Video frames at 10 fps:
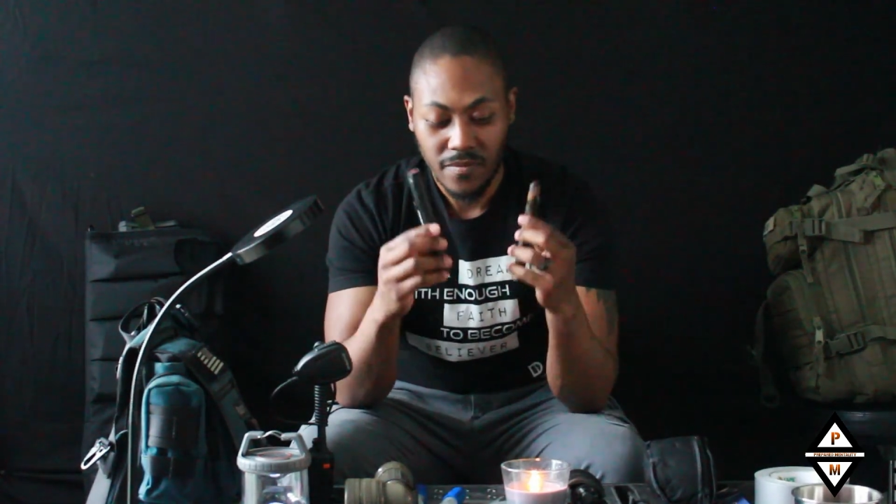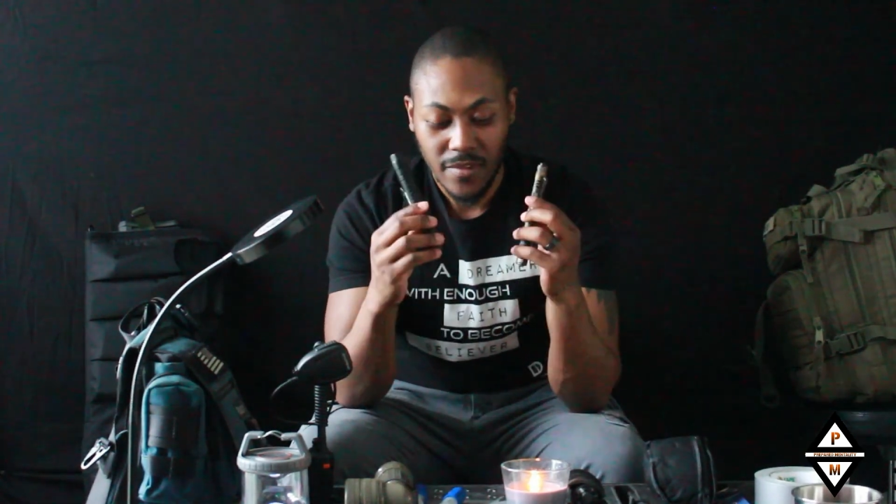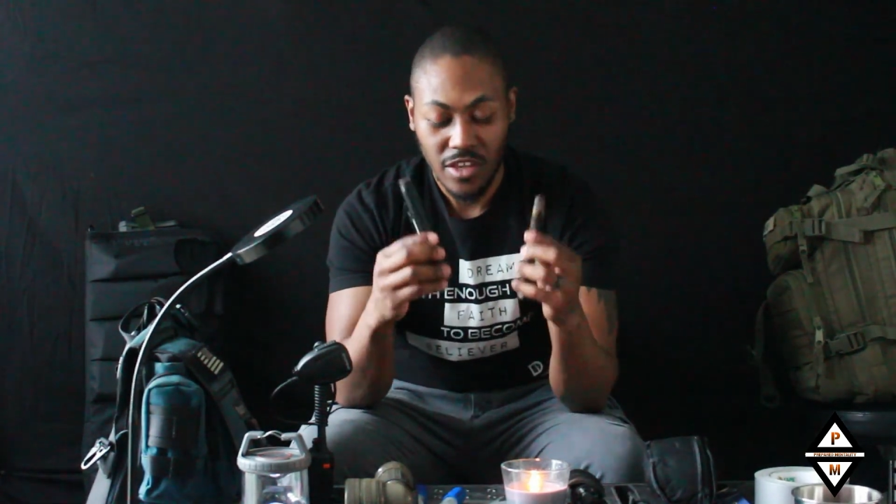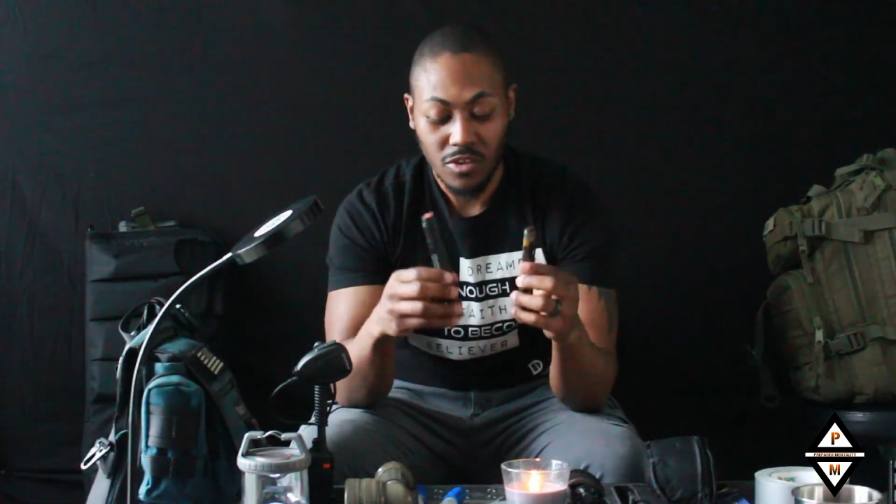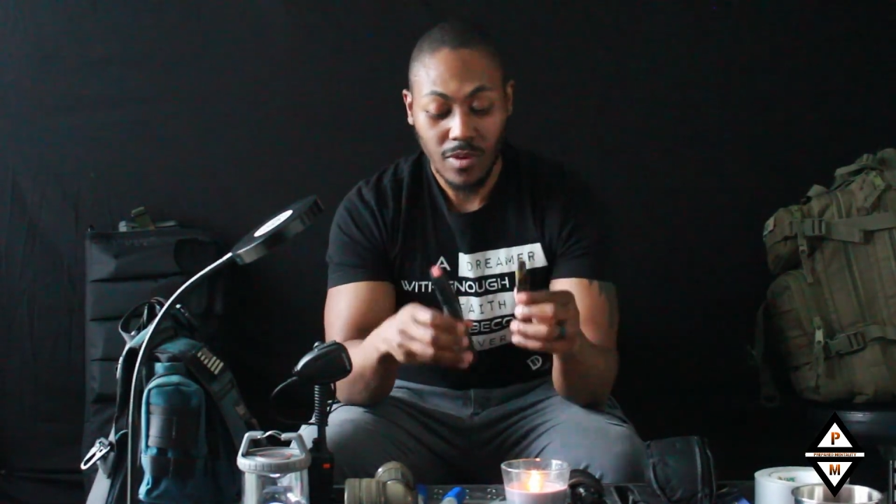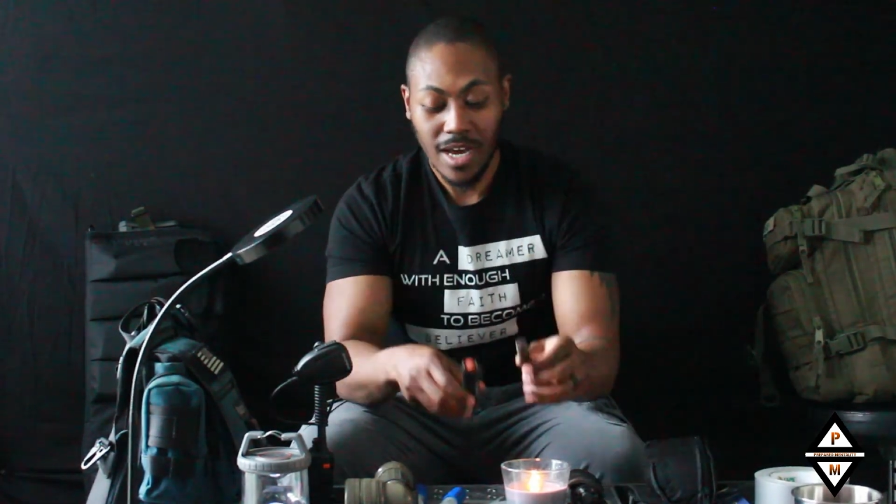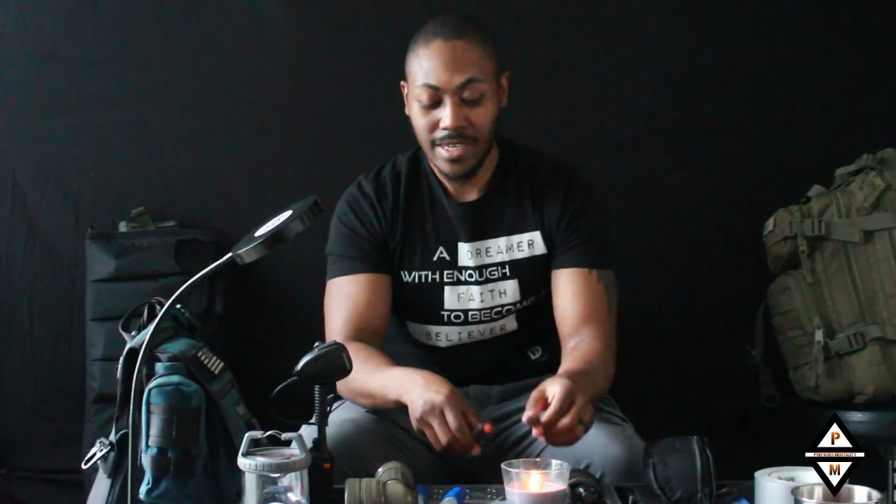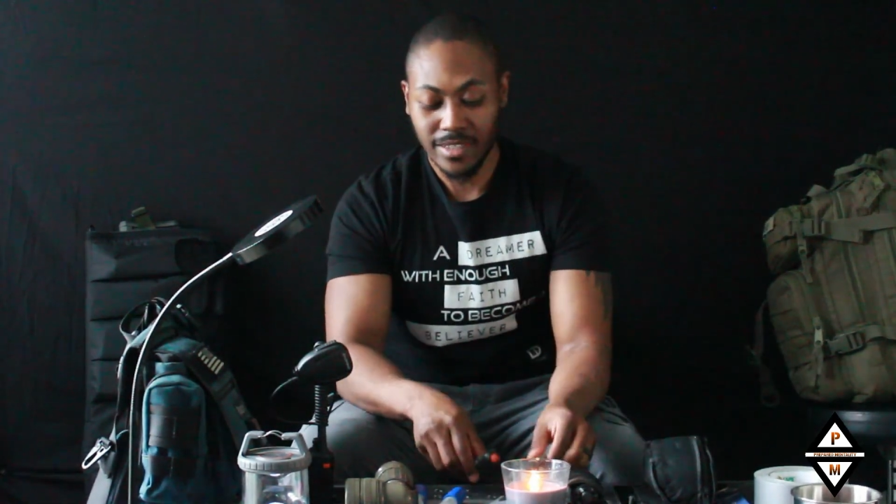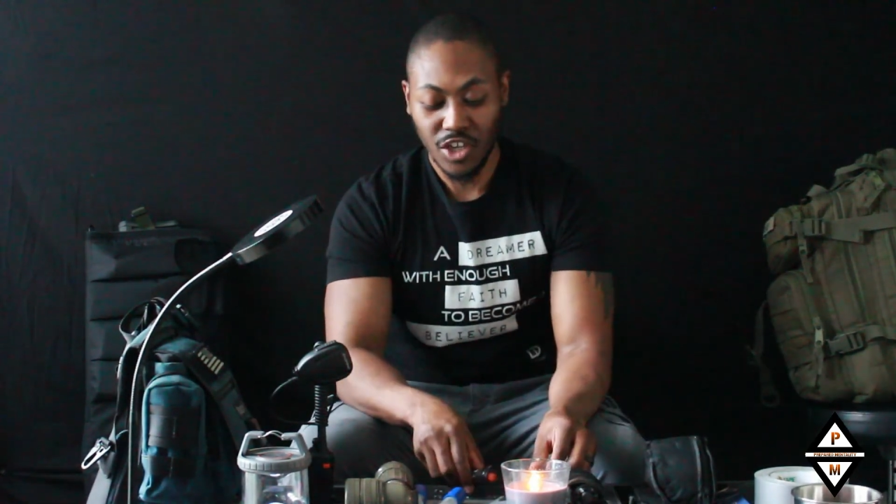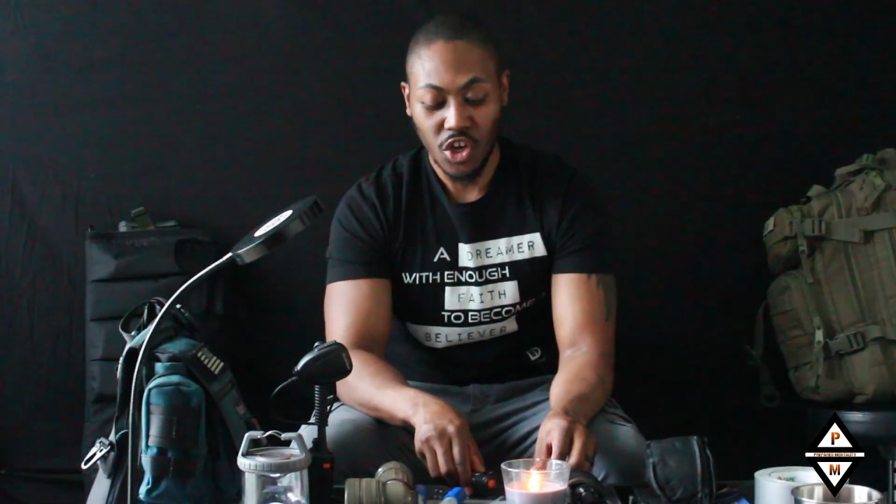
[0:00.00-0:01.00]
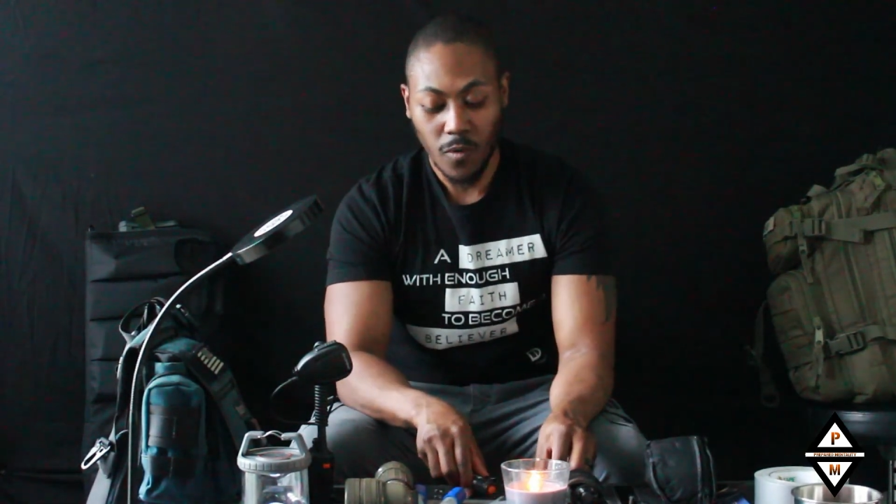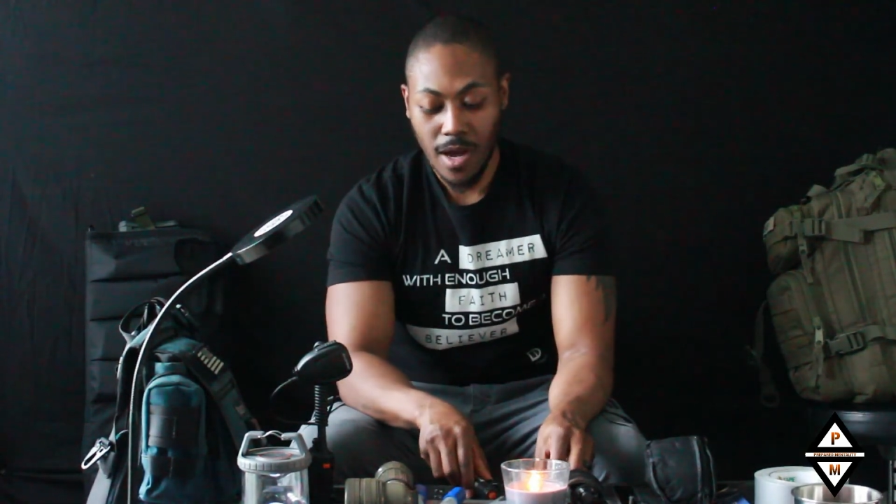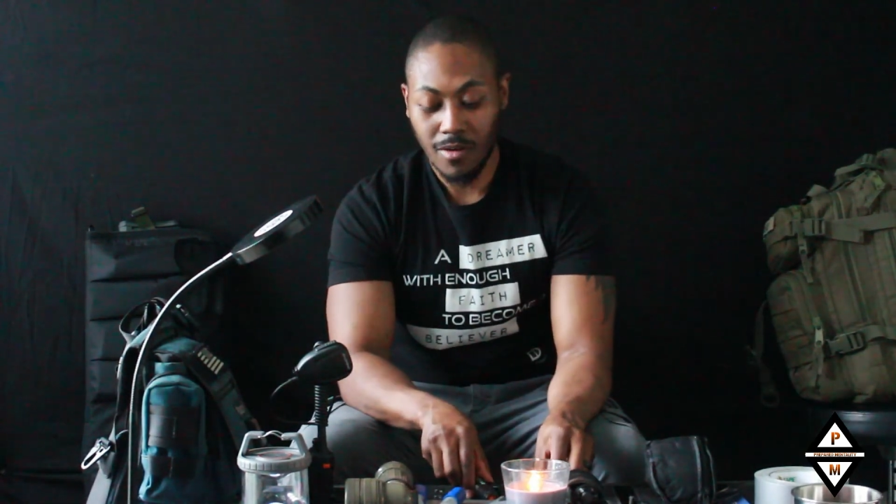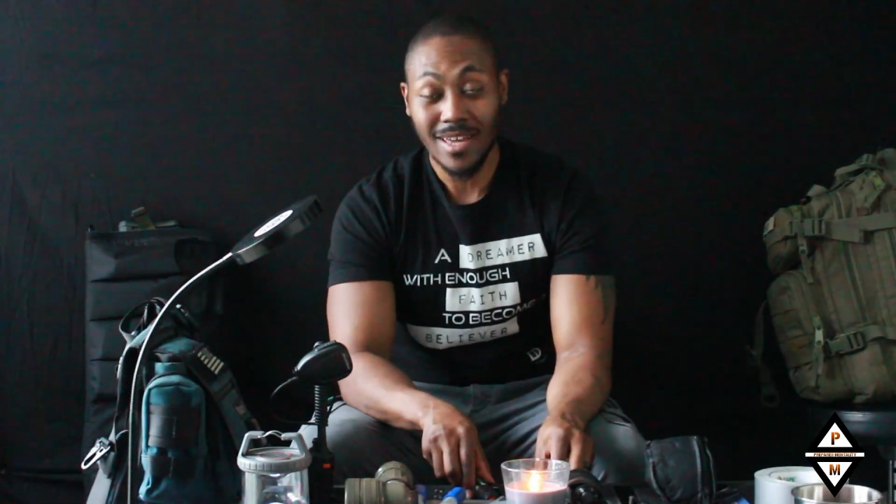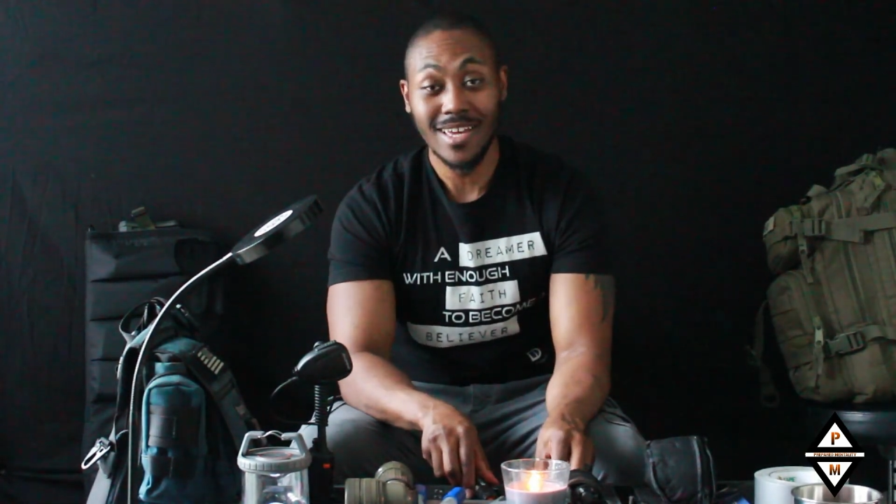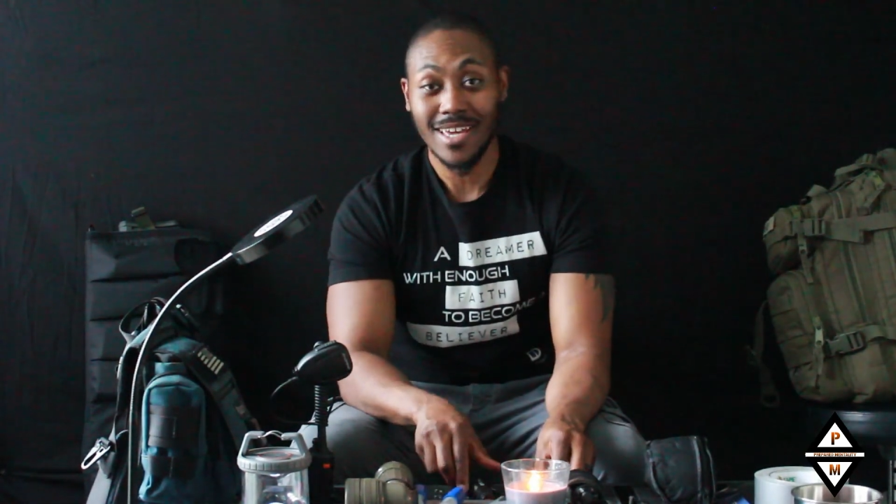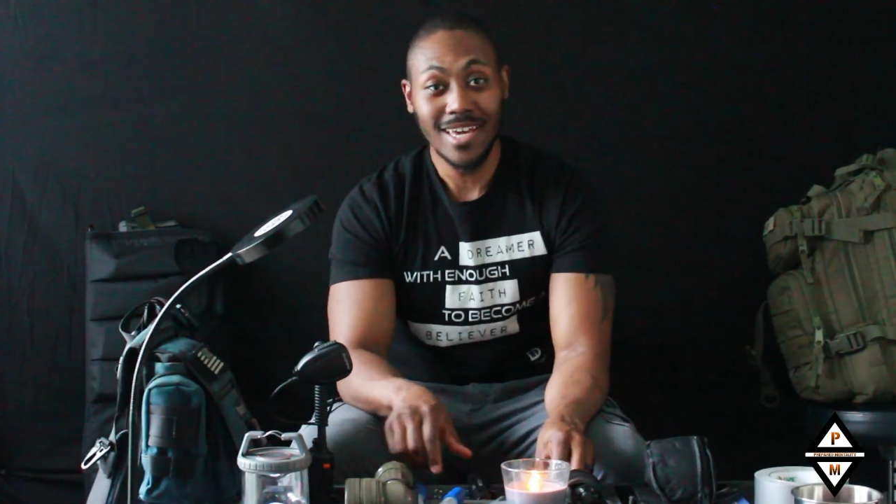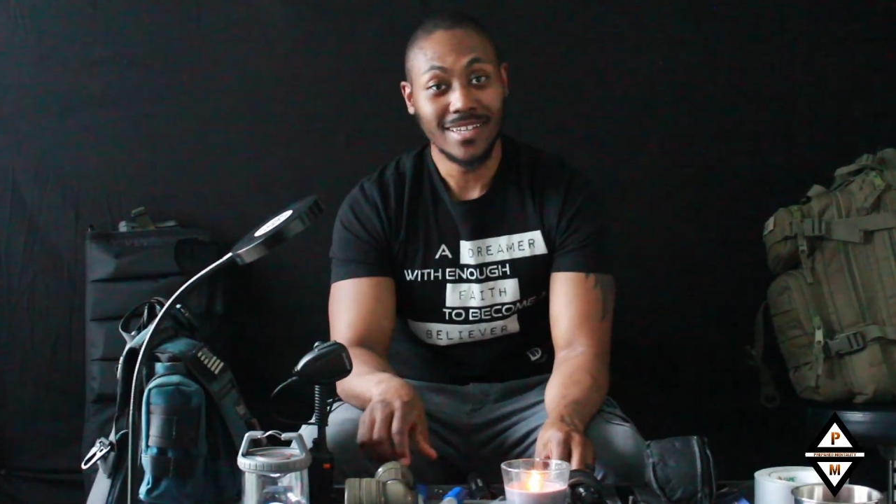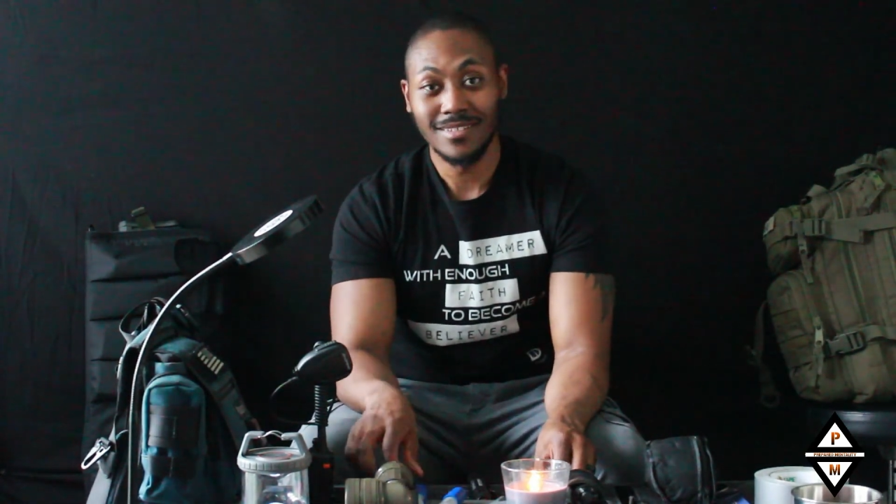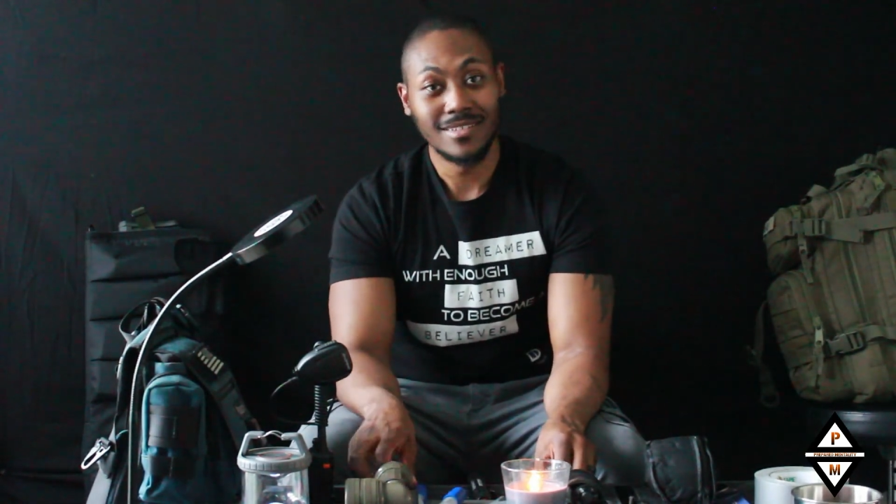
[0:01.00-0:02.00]
that you guys can go out and
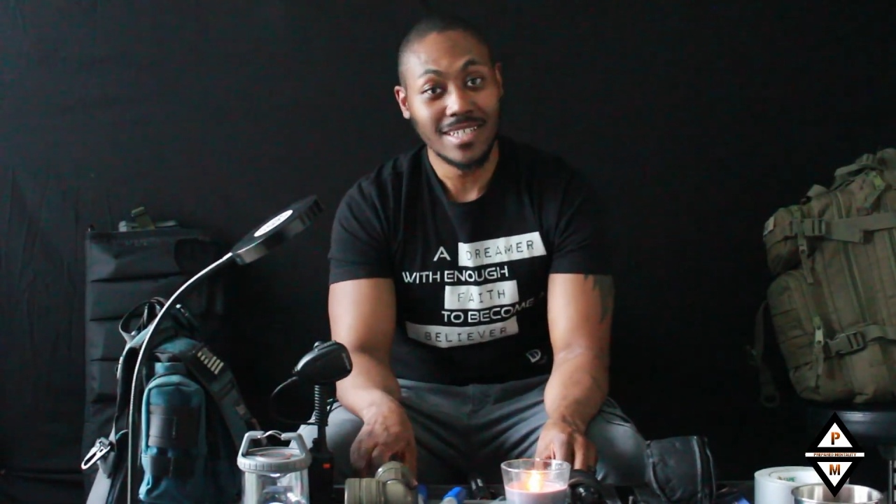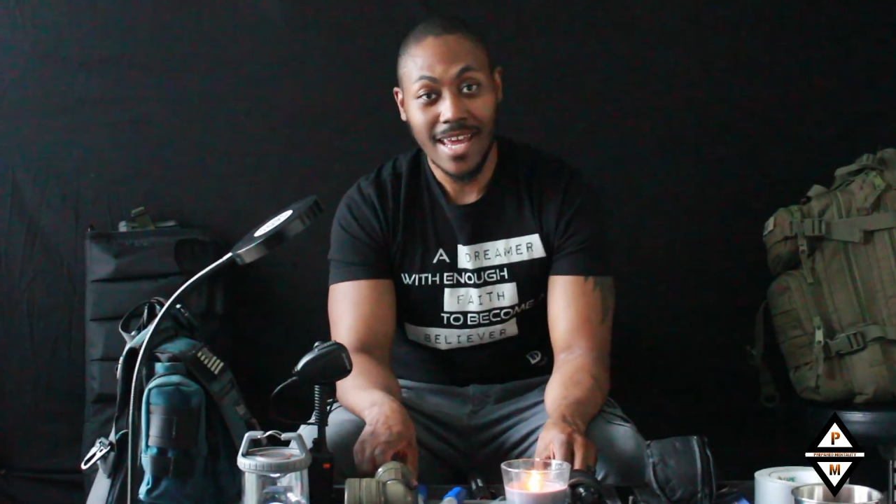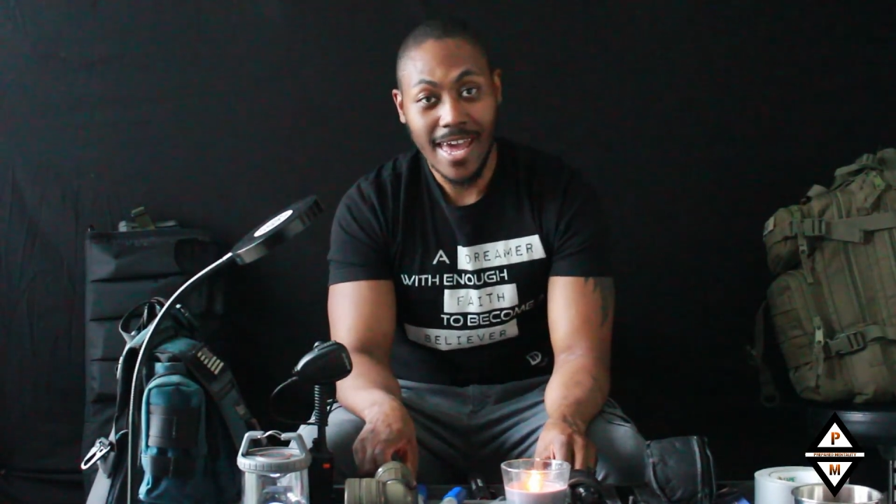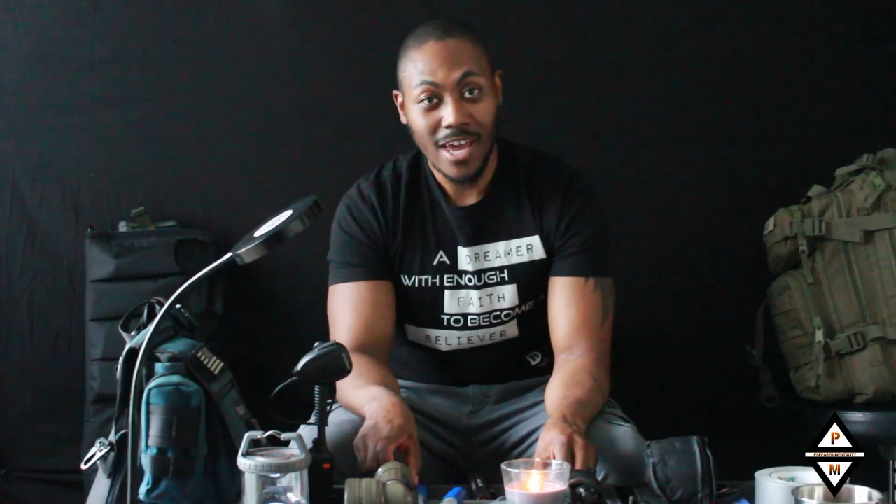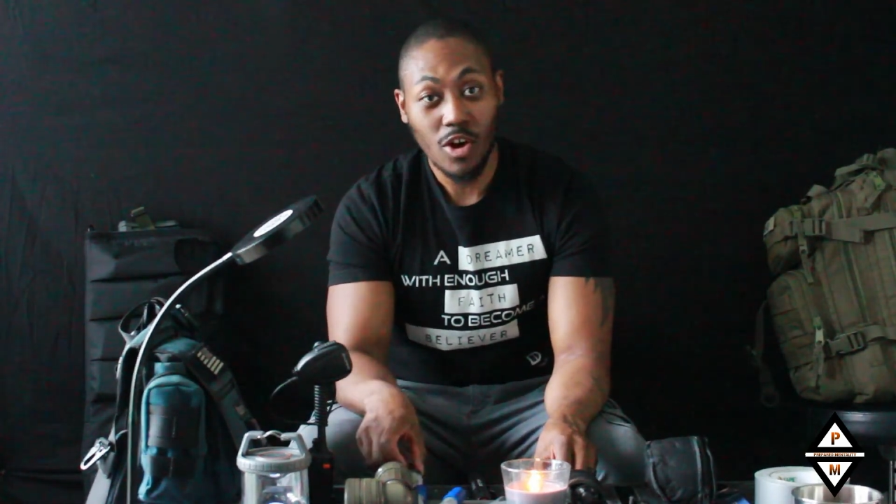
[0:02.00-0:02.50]
get today